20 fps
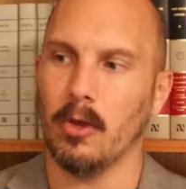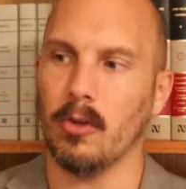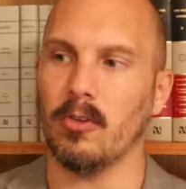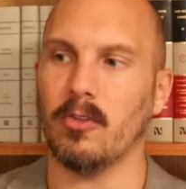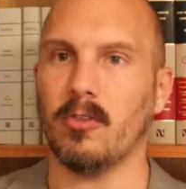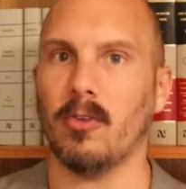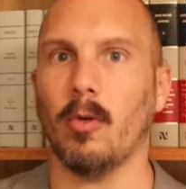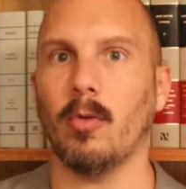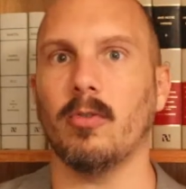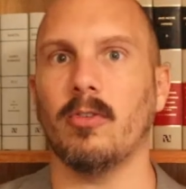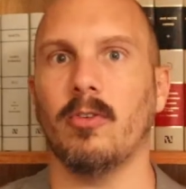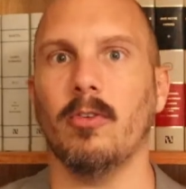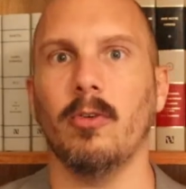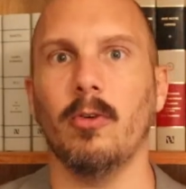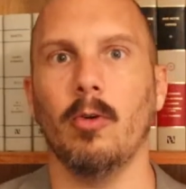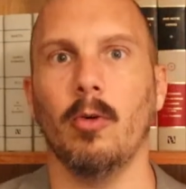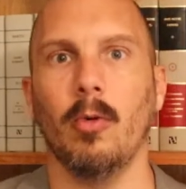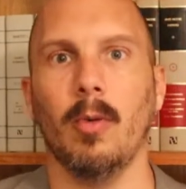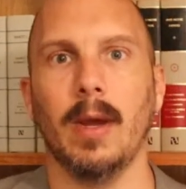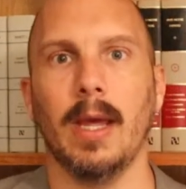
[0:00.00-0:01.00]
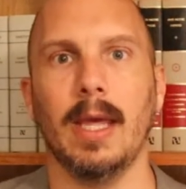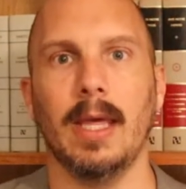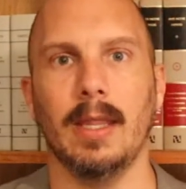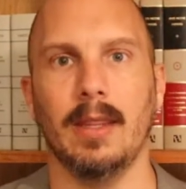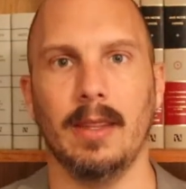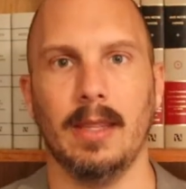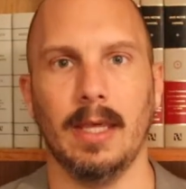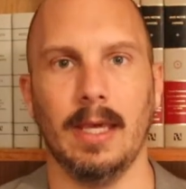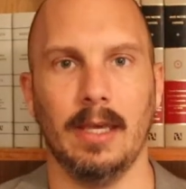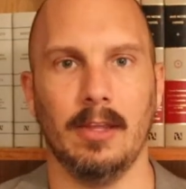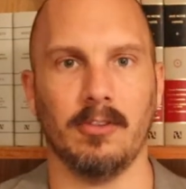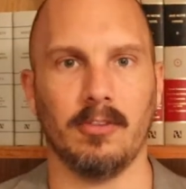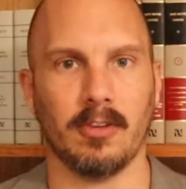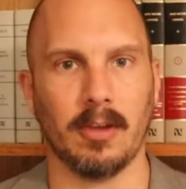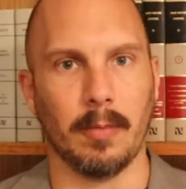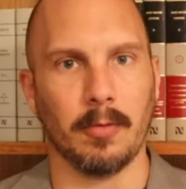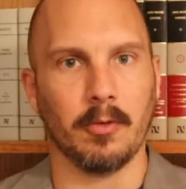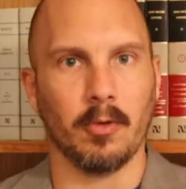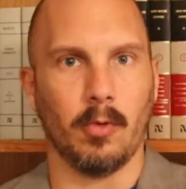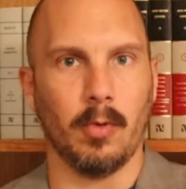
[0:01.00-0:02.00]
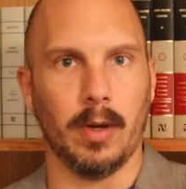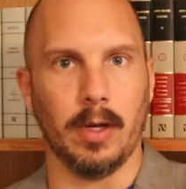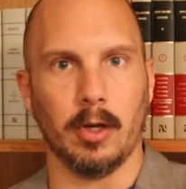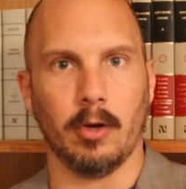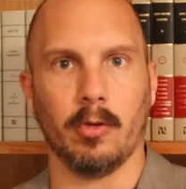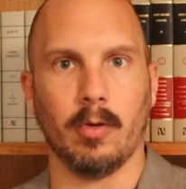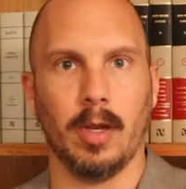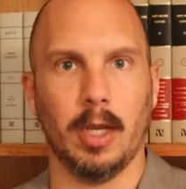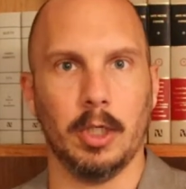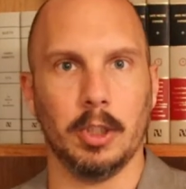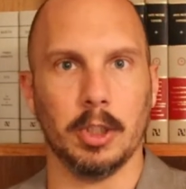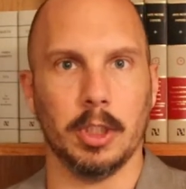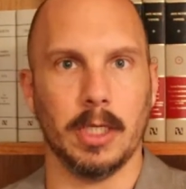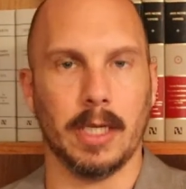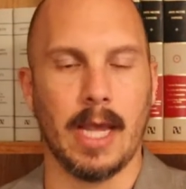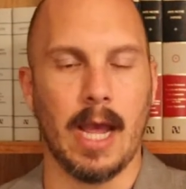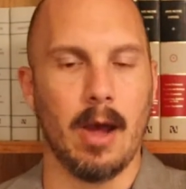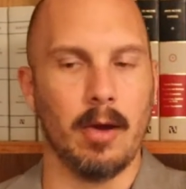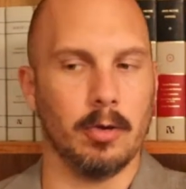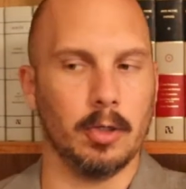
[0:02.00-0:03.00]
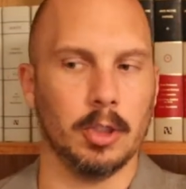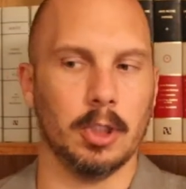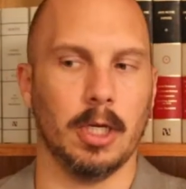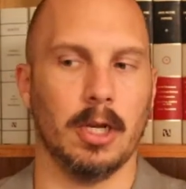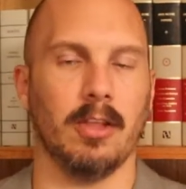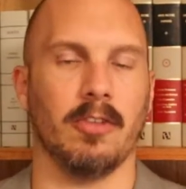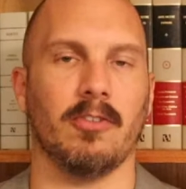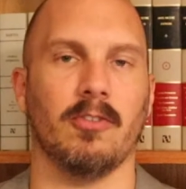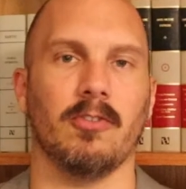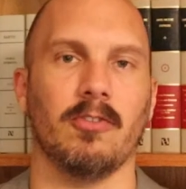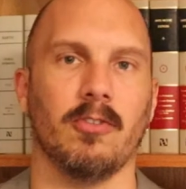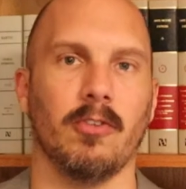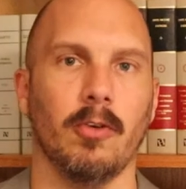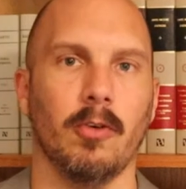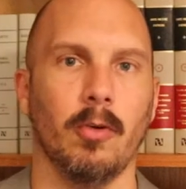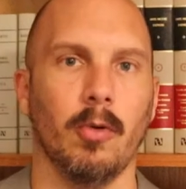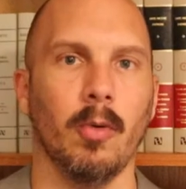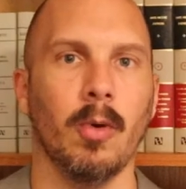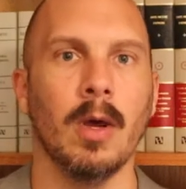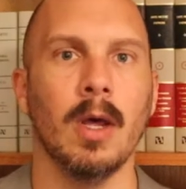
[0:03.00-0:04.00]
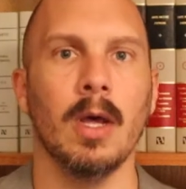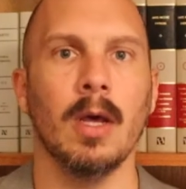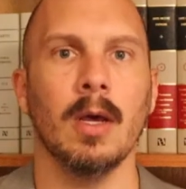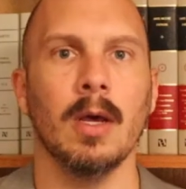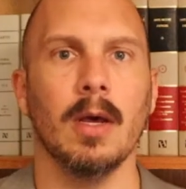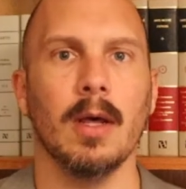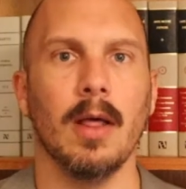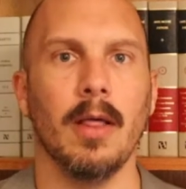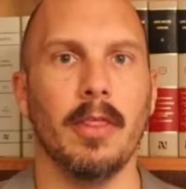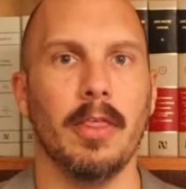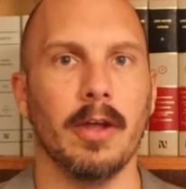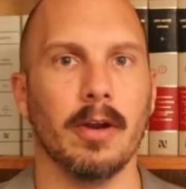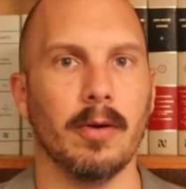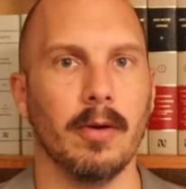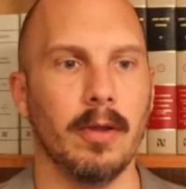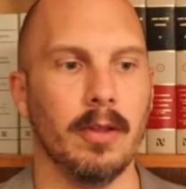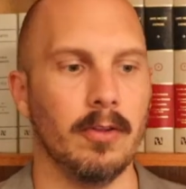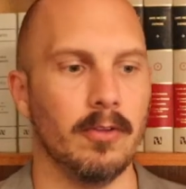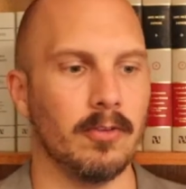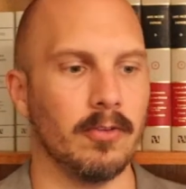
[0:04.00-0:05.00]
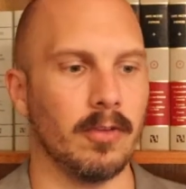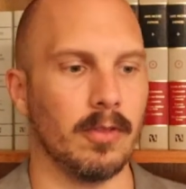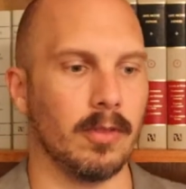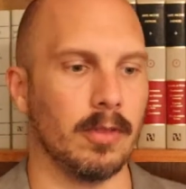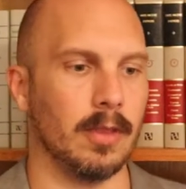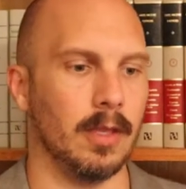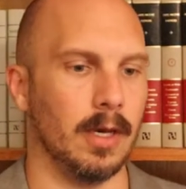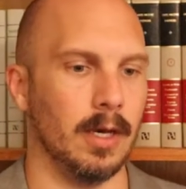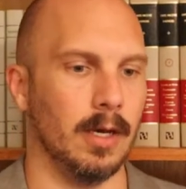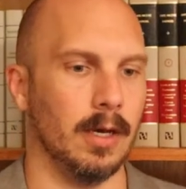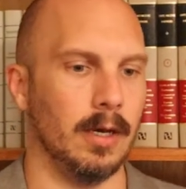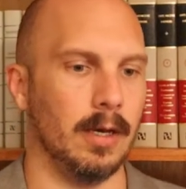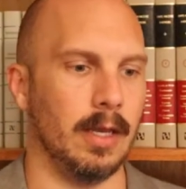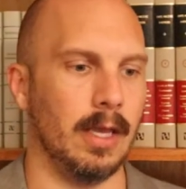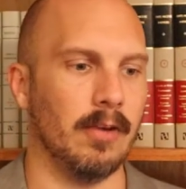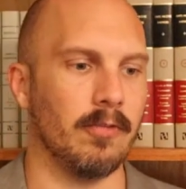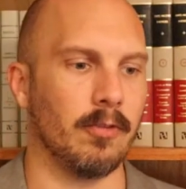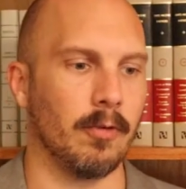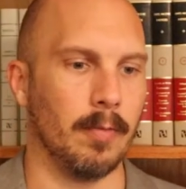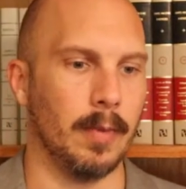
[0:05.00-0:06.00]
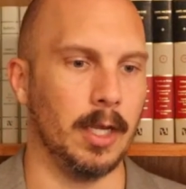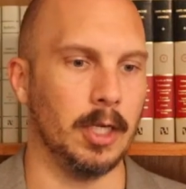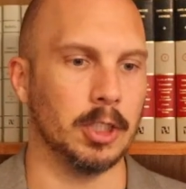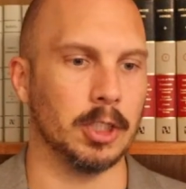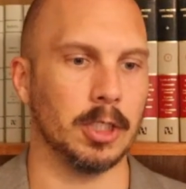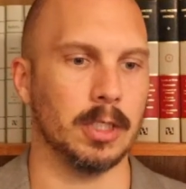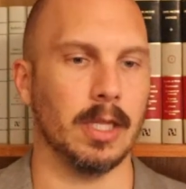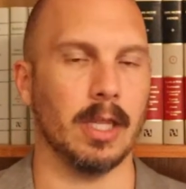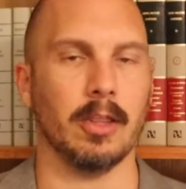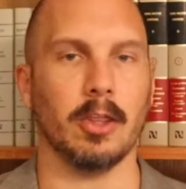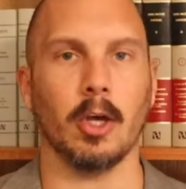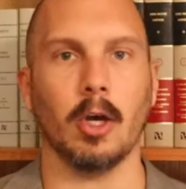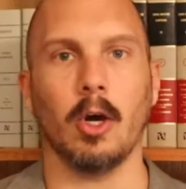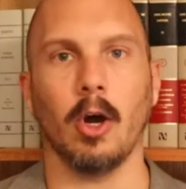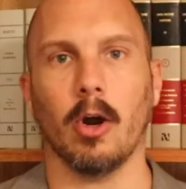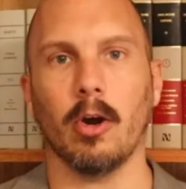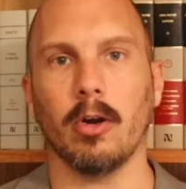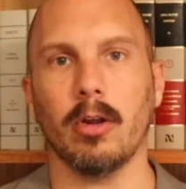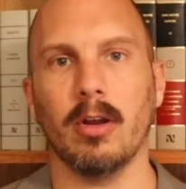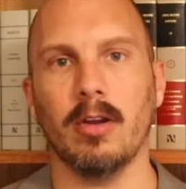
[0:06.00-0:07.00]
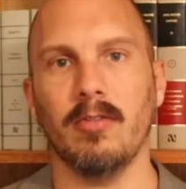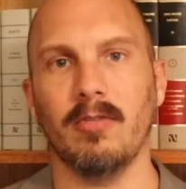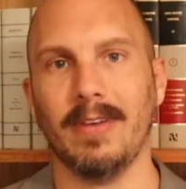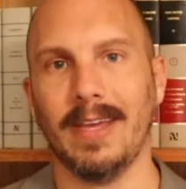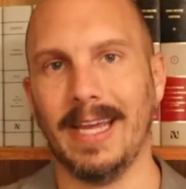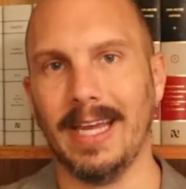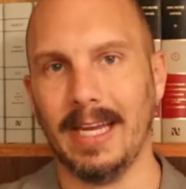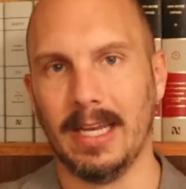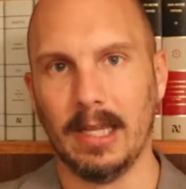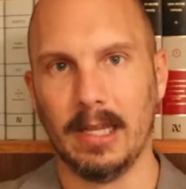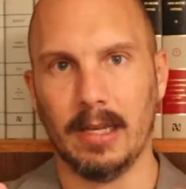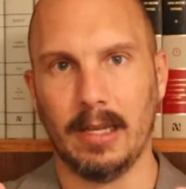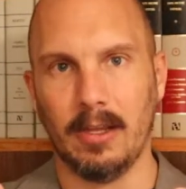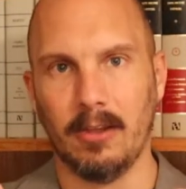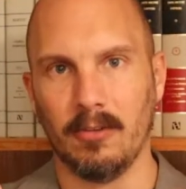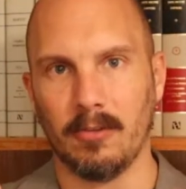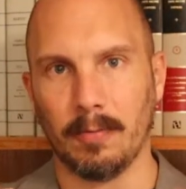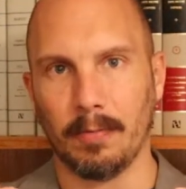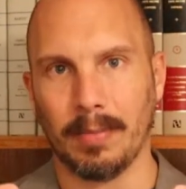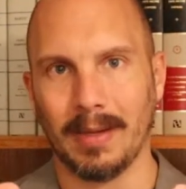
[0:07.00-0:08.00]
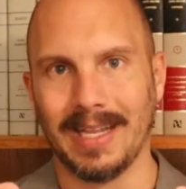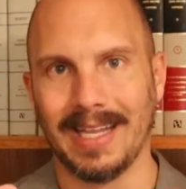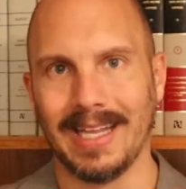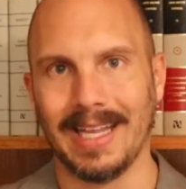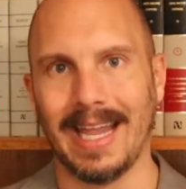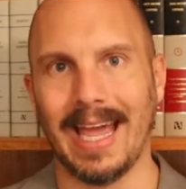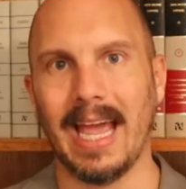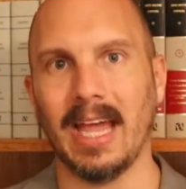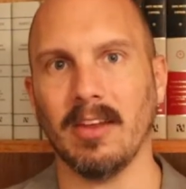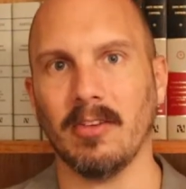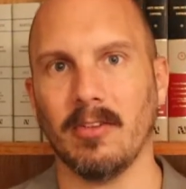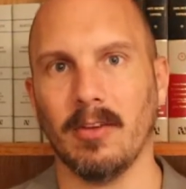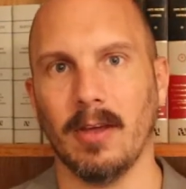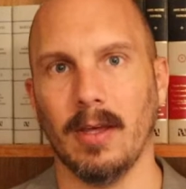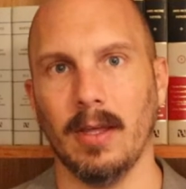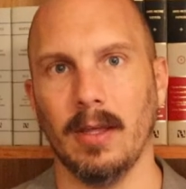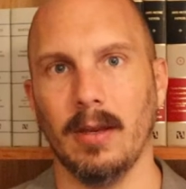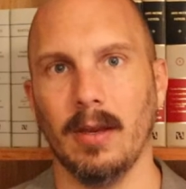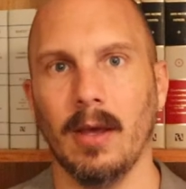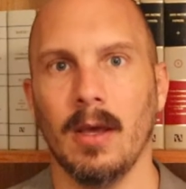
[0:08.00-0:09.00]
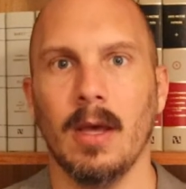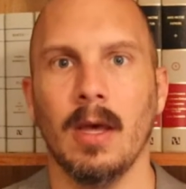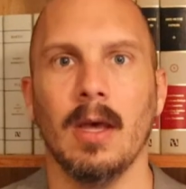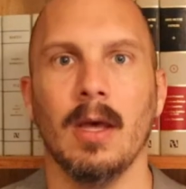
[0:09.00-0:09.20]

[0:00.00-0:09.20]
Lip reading: So too, in the subsequent creation account in Genesis 2, there is the information that the Garden of Eden is planted